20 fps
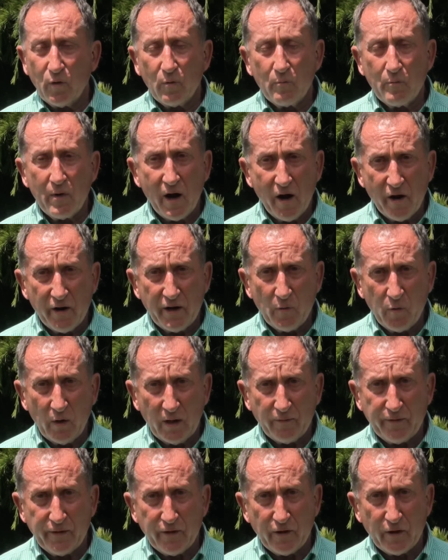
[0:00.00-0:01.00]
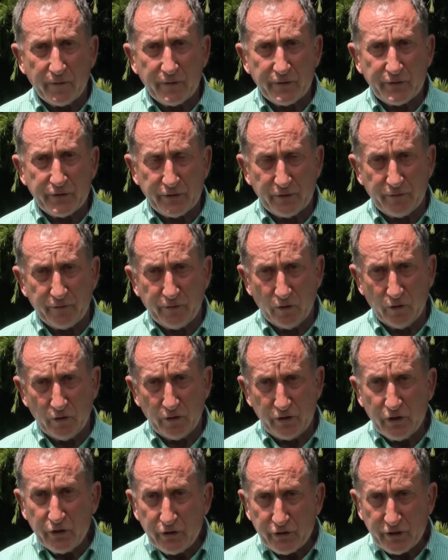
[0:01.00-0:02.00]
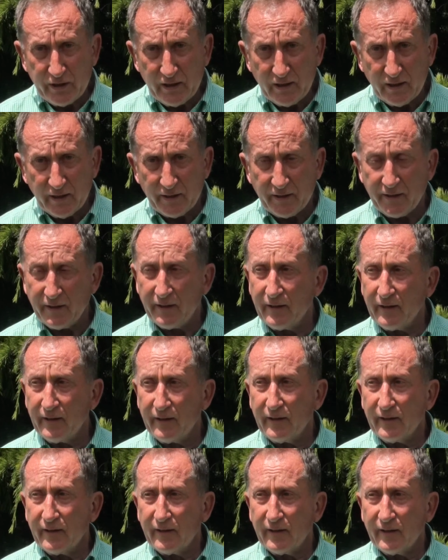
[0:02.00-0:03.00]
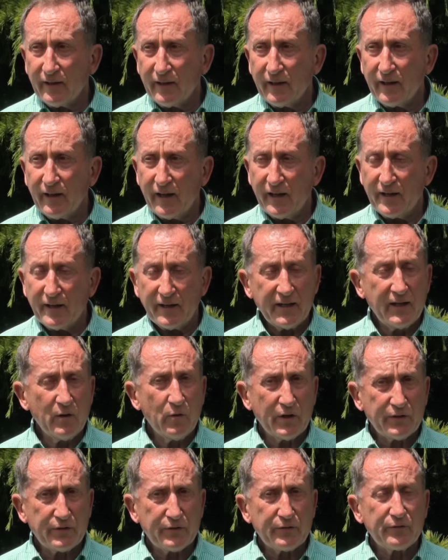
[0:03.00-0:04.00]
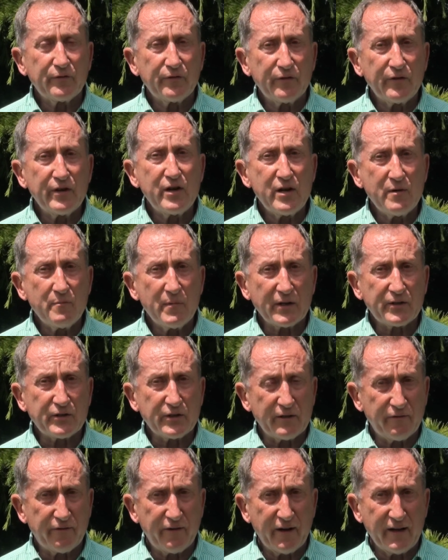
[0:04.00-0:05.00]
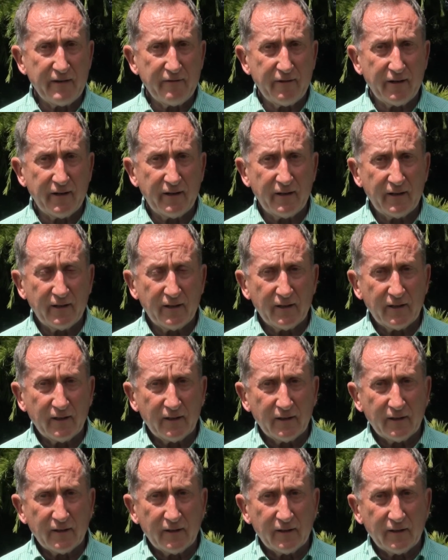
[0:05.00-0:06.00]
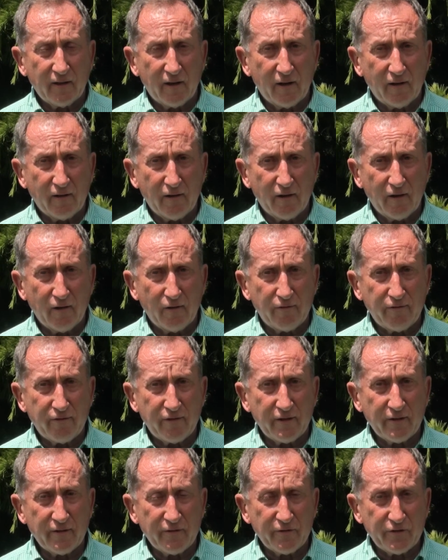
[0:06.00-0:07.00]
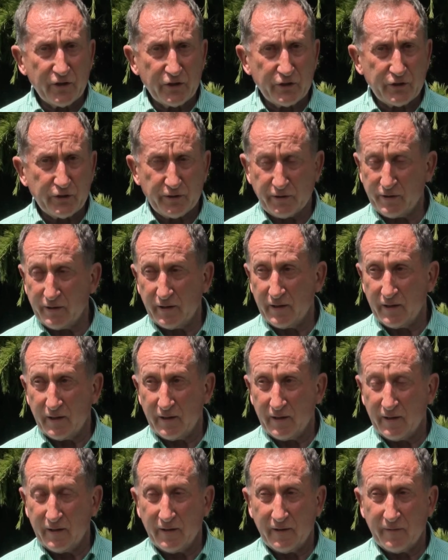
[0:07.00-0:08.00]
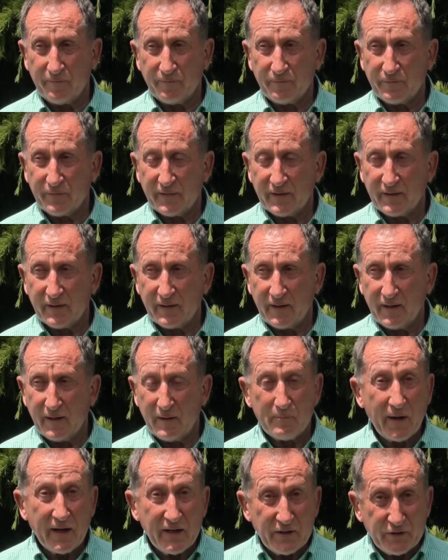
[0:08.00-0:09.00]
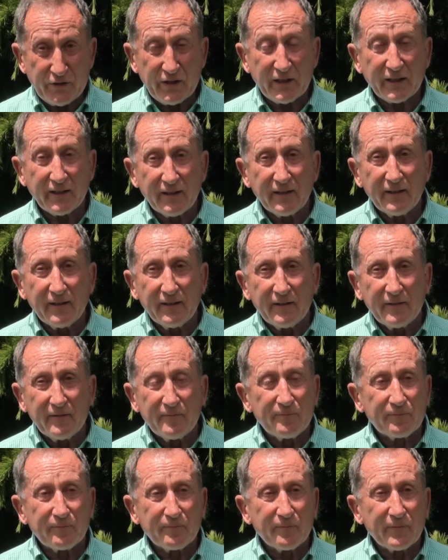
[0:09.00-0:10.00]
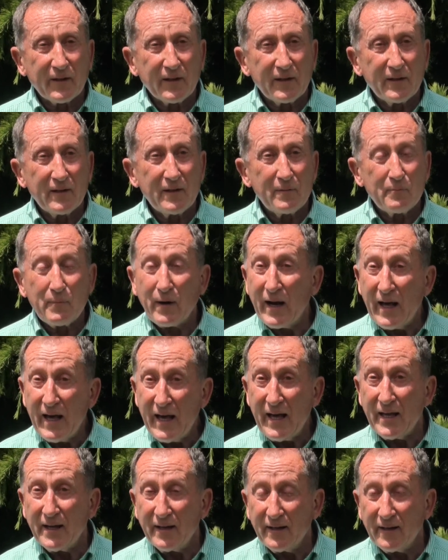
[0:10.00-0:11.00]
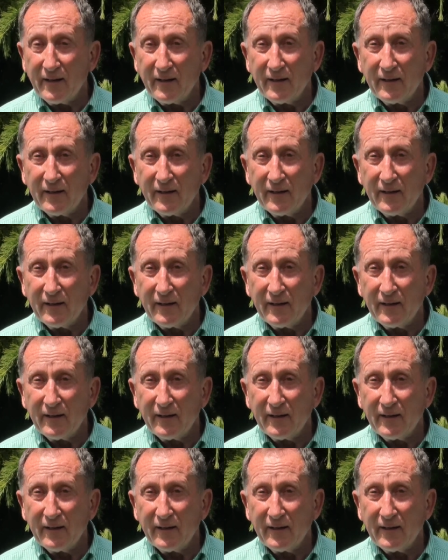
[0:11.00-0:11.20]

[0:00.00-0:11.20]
Maori welfare officer for New Zealand, and he was very much in favour of this basic plan.